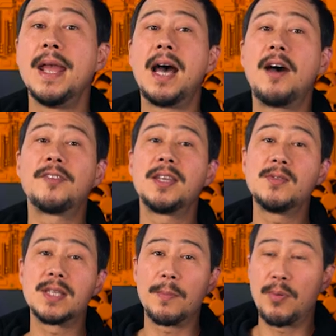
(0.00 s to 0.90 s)
and after
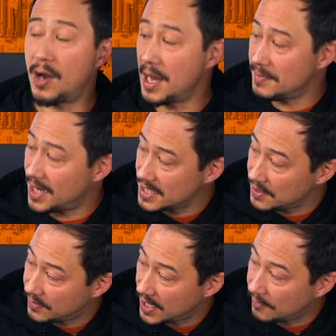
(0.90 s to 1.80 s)
using Prime
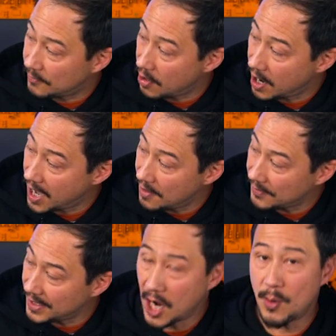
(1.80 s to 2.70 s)
95 for
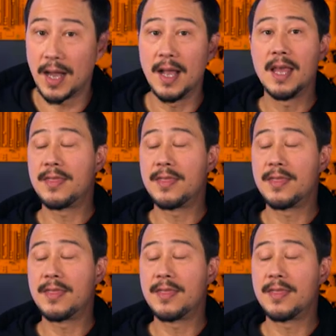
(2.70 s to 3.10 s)
half an hour,